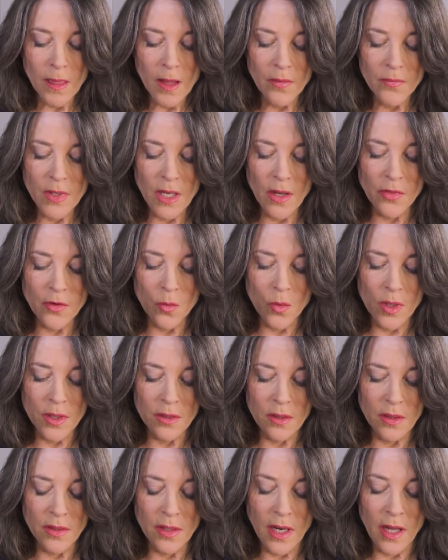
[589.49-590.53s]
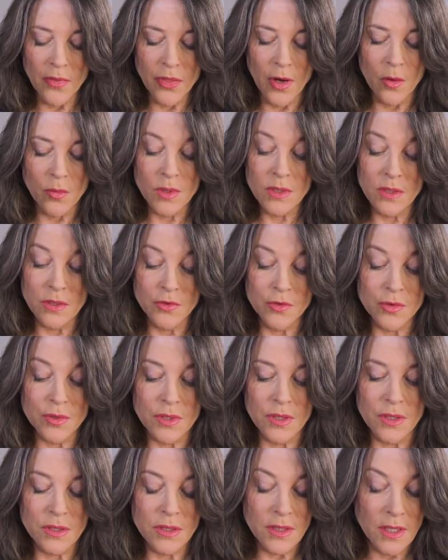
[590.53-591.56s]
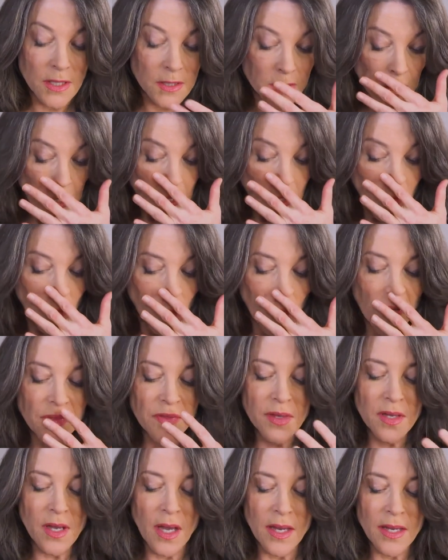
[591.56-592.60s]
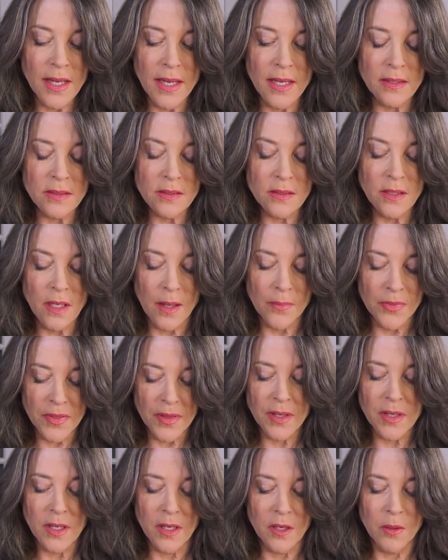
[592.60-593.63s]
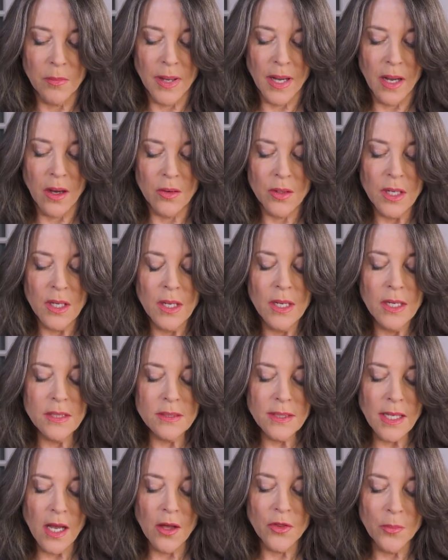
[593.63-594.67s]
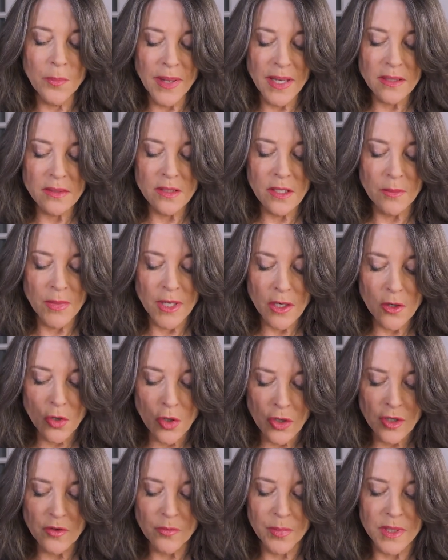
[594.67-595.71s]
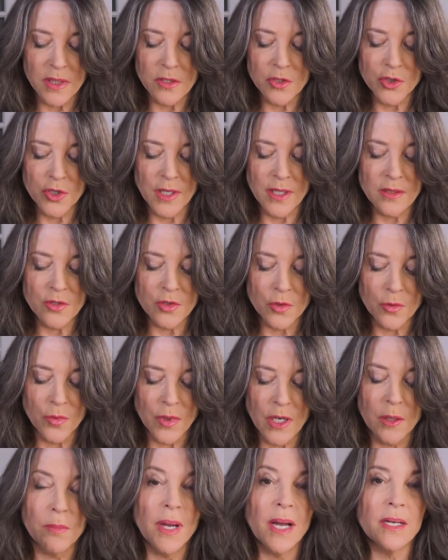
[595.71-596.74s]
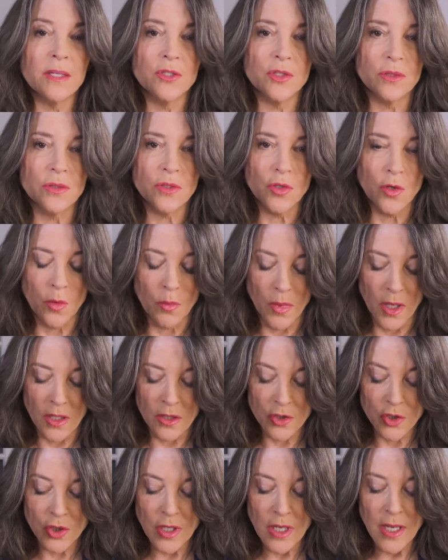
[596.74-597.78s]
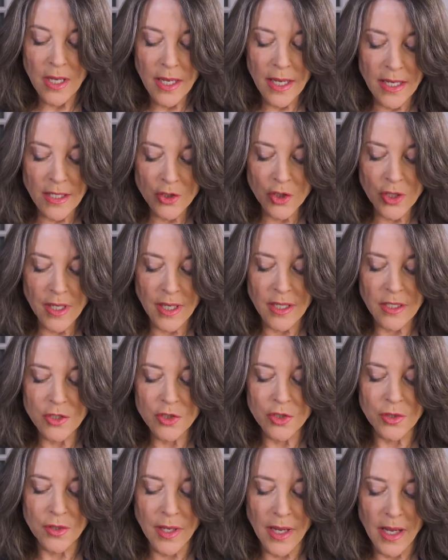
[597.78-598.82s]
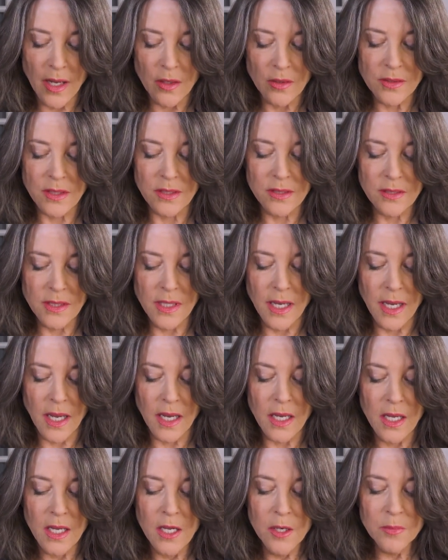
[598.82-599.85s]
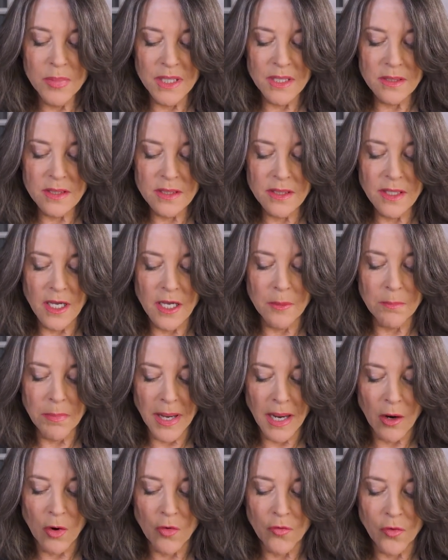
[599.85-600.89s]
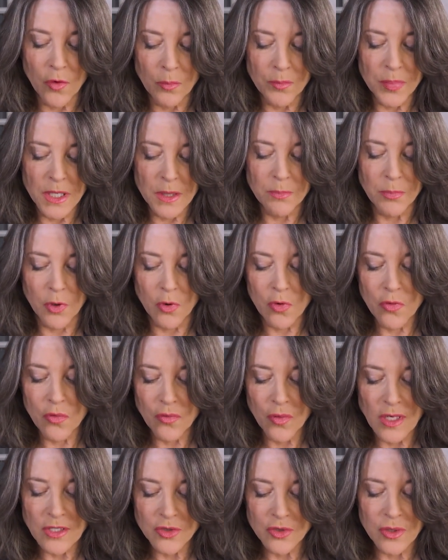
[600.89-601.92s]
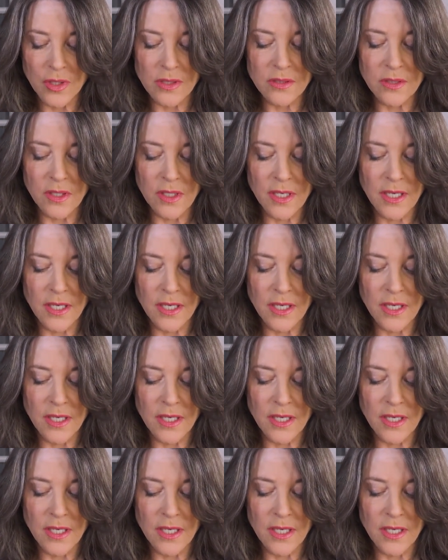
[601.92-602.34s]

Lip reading: The other one that I thought was interesting says, one thing I can't stop thinking about is how the pandemic could have been a chance to reimagine so much. education, housing, tech, but instead, powerful people crushed us to